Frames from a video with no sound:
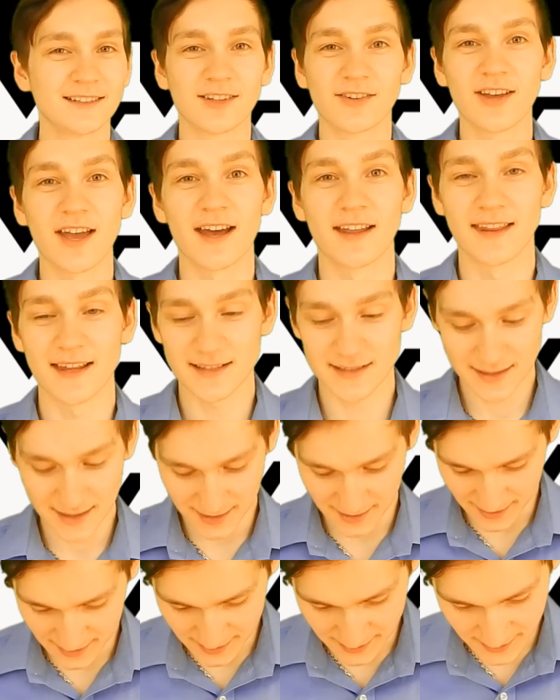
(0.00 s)
so yeah, that's
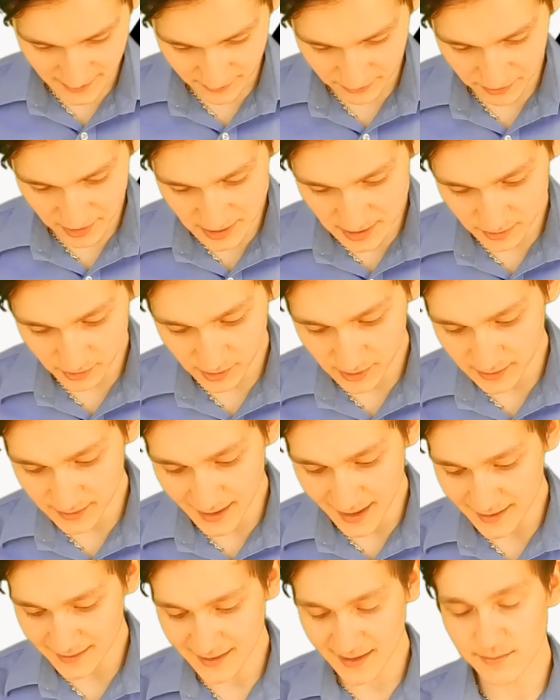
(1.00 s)
it. It's, it's really
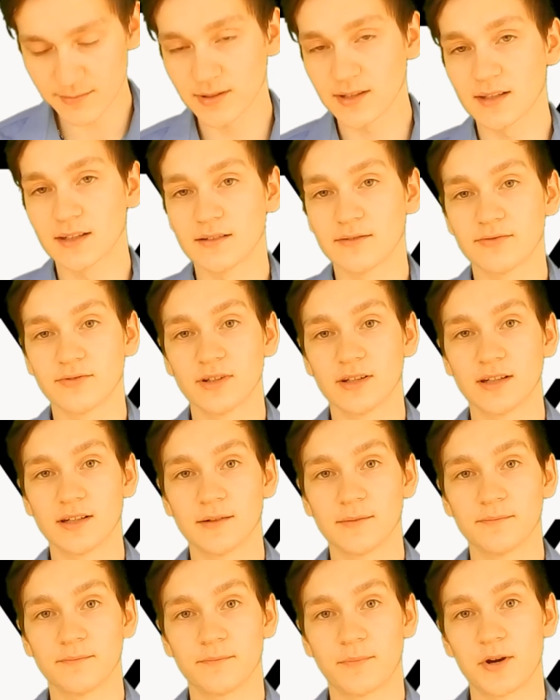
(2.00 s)
not that big of
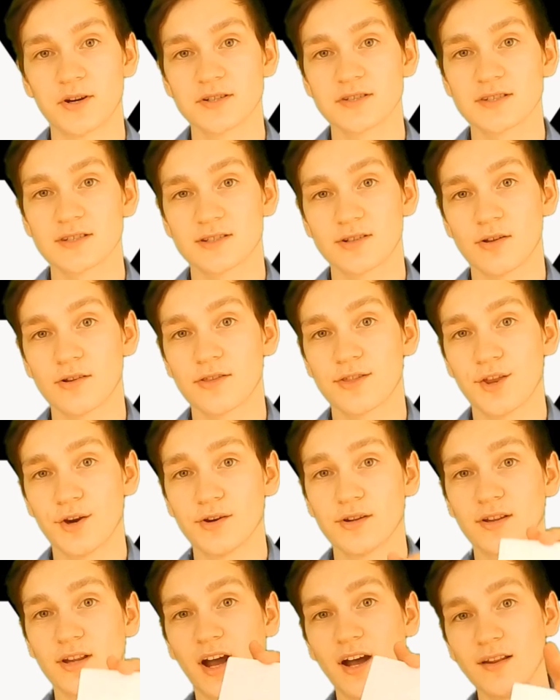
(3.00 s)
a purchase. It's only
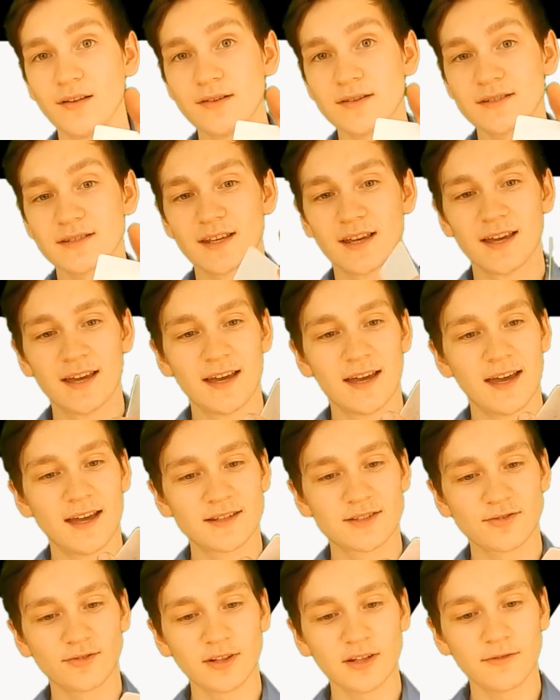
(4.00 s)
$30.
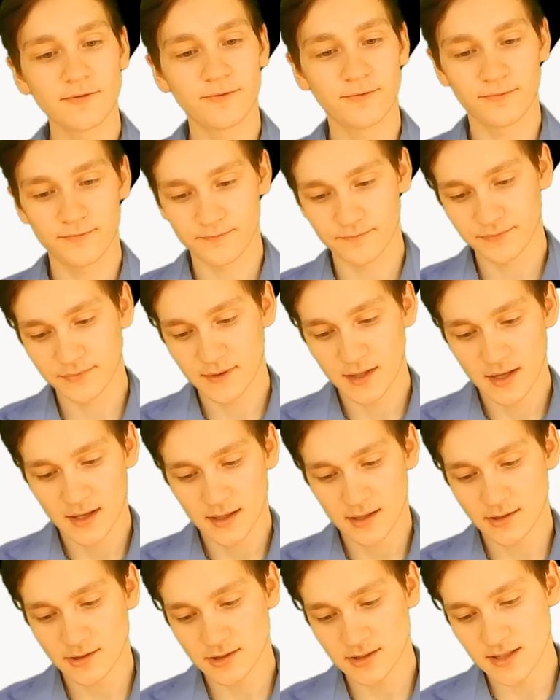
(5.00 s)
It's really,
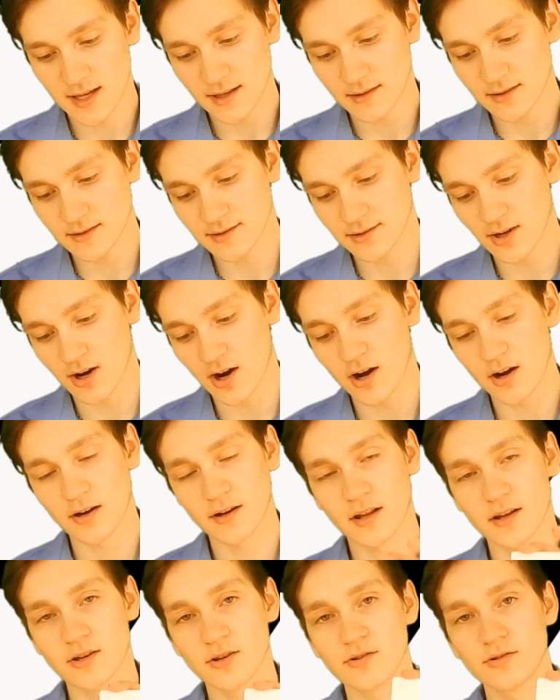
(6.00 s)
you just get this
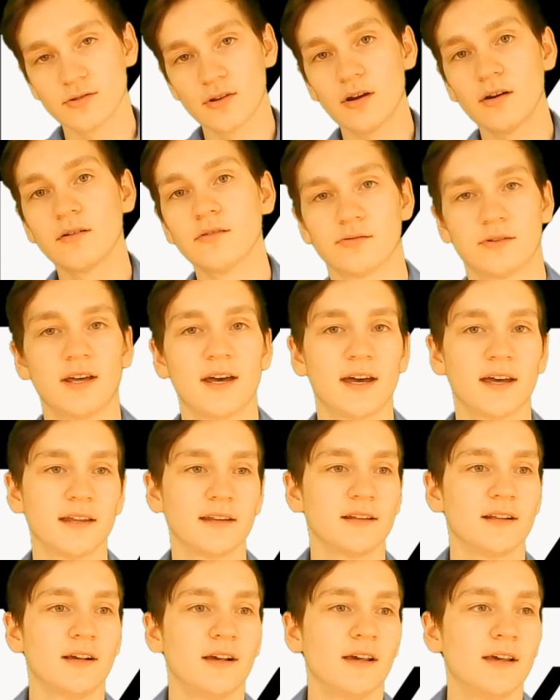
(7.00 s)
card and you know
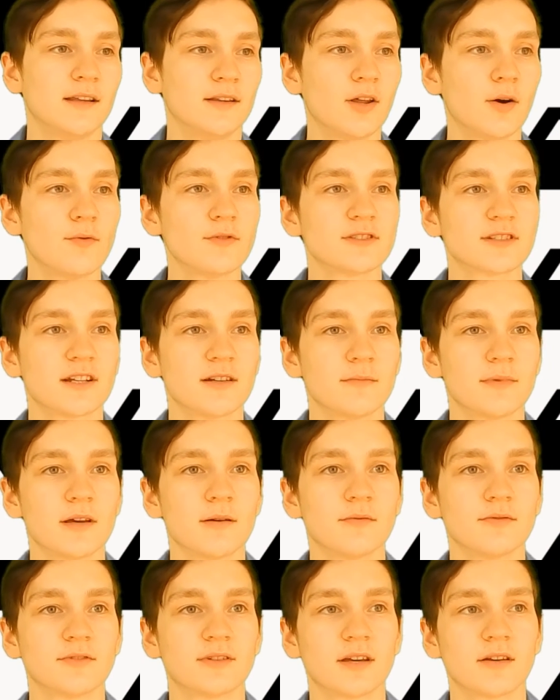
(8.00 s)
that no one's going to be
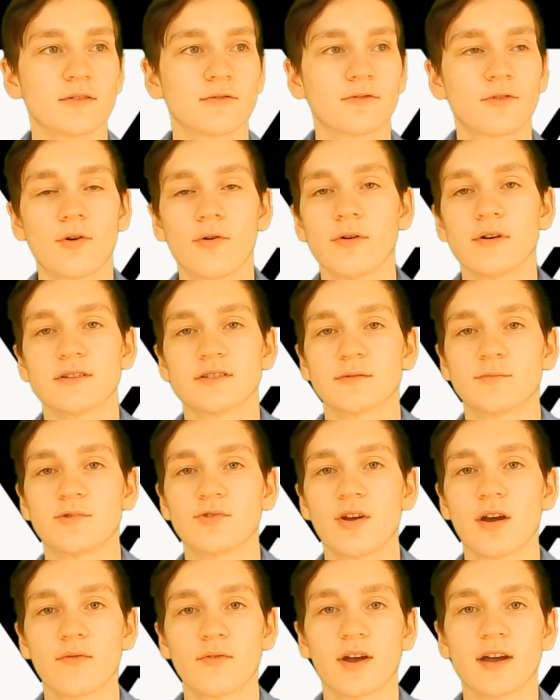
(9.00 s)
able to take your coins. I mean,
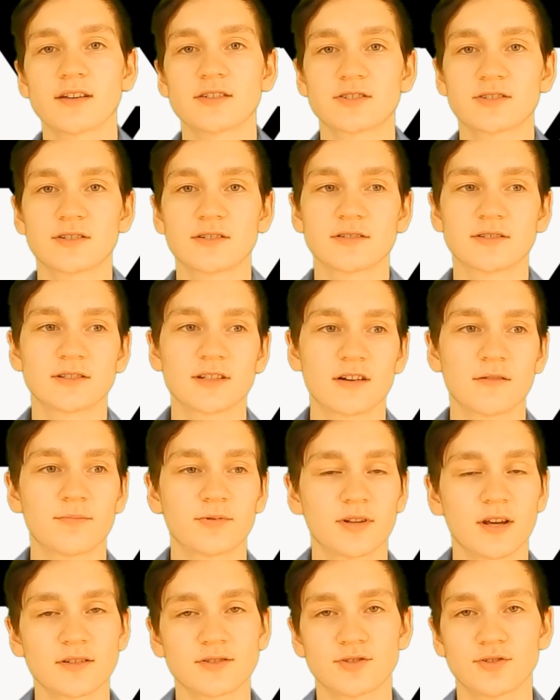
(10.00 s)
you have an extra set of
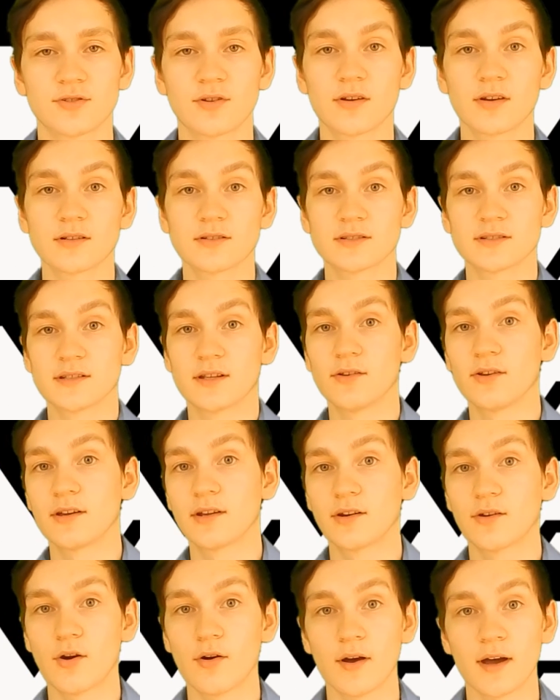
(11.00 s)
protections. You can you
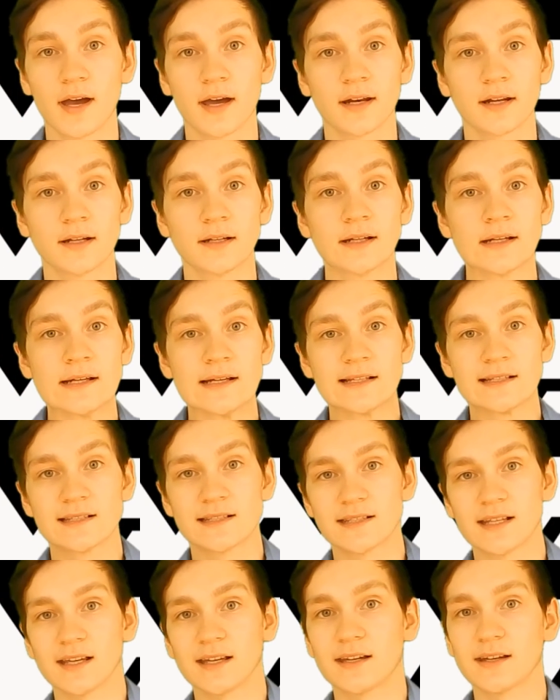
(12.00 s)
can go ahead and
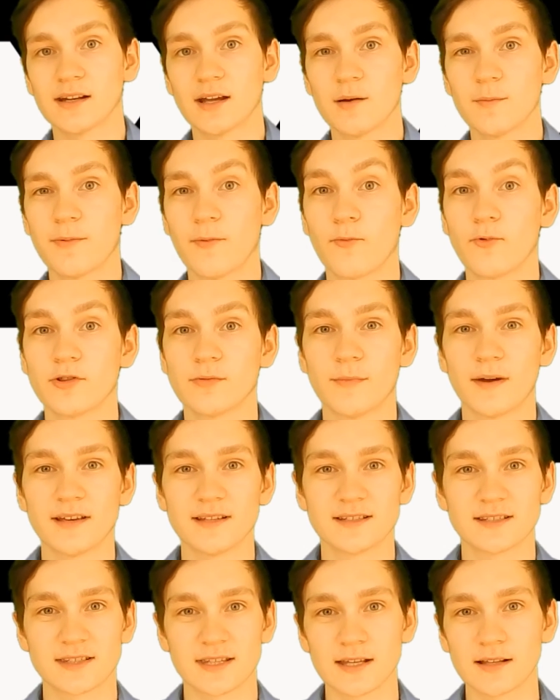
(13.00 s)
sync it up with
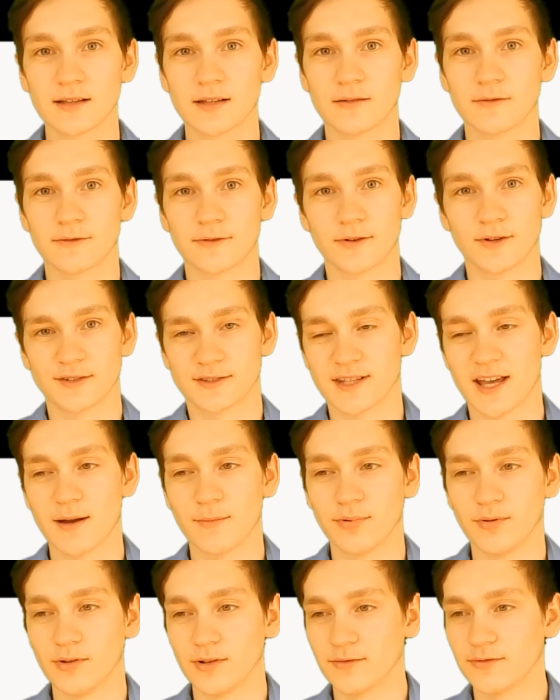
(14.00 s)
mycelium, for
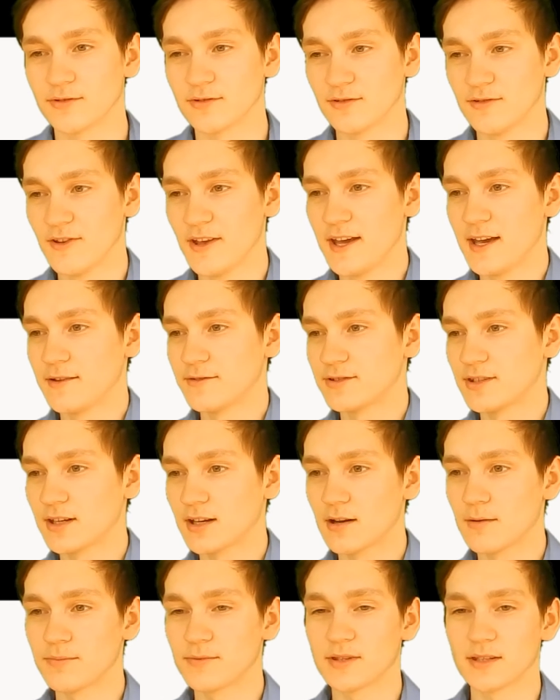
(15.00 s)
example. If you
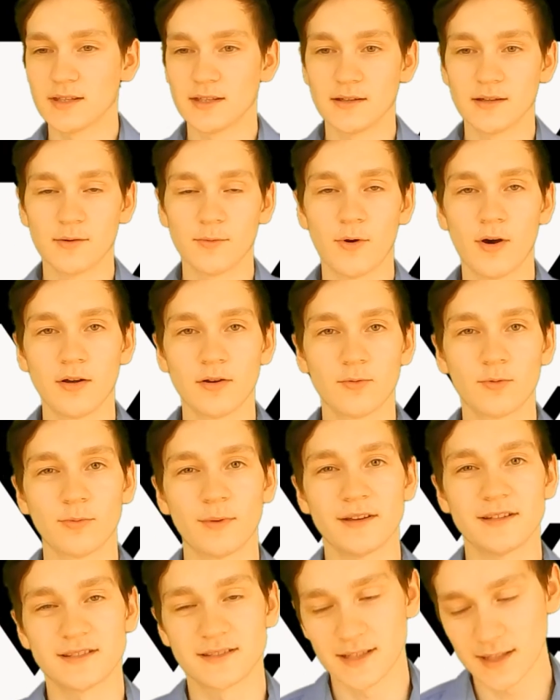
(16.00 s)
sync up the wallet with
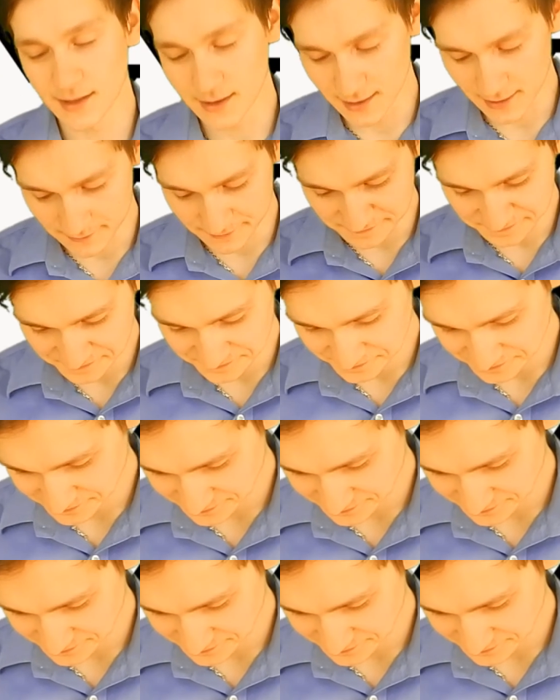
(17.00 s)
mycelium,